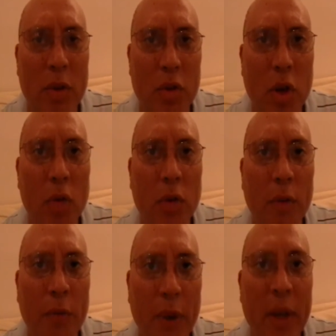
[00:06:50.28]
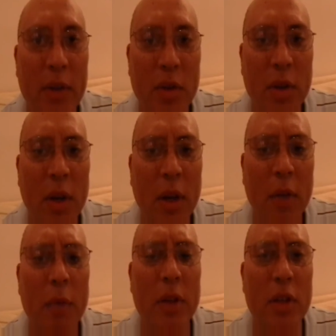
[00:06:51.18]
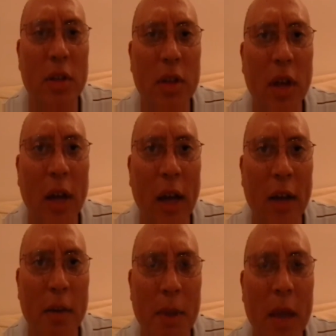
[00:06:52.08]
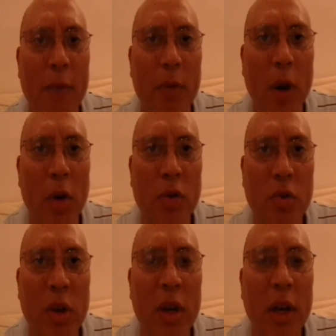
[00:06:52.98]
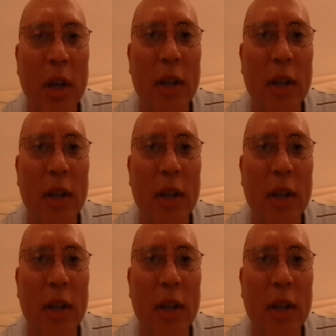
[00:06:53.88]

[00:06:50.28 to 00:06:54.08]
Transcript: Josef Frizi, which is the man from Austria?